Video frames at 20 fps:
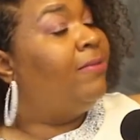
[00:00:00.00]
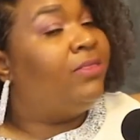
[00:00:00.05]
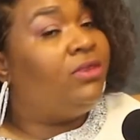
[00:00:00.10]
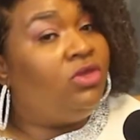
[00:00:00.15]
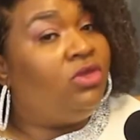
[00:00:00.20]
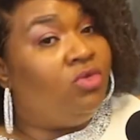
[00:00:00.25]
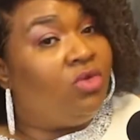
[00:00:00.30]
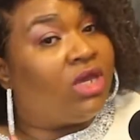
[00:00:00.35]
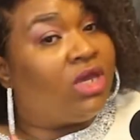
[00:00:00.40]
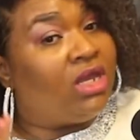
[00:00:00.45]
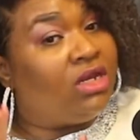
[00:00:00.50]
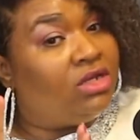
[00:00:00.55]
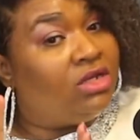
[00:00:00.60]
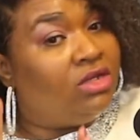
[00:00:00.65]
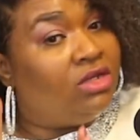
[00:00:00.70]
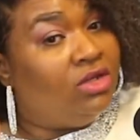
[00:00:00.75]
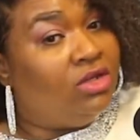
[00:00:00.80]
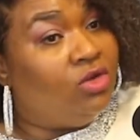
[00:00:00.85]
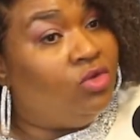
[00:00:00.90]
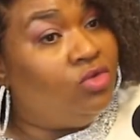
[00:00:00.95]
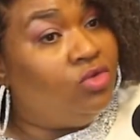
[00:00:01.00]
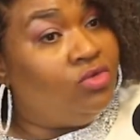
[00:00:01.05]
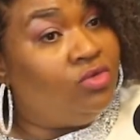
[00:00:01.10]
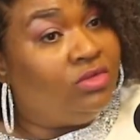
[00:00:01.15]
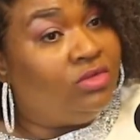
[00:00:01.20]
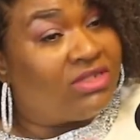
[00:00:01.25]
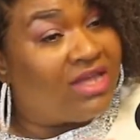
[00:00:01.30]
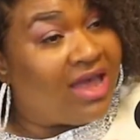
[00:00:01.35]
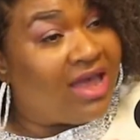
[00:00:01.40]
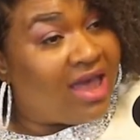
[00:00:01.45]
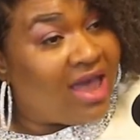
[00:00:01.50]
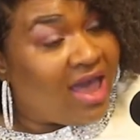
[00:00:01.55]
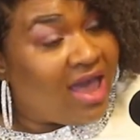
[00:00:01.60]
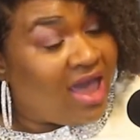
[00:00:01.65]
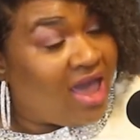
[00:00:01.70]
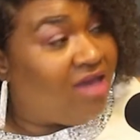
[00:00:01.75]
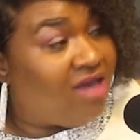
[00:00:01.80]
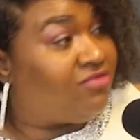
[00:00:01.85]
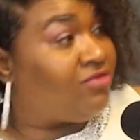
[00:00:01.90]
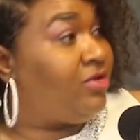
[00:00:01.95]
You can lose
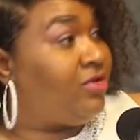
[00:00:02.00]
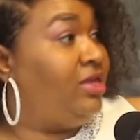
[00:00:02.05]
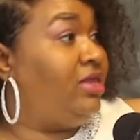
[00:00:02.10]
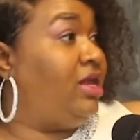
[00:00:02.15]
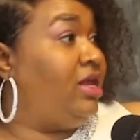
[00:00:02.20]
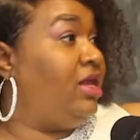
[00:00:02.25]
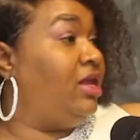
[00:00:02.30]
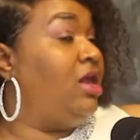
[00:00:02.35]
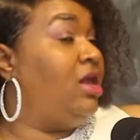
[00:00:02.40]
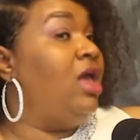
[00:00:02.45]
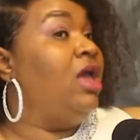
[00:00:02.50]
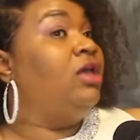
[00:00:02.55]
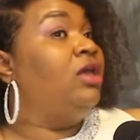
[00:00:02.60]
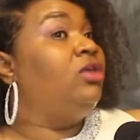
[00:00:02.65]
everything.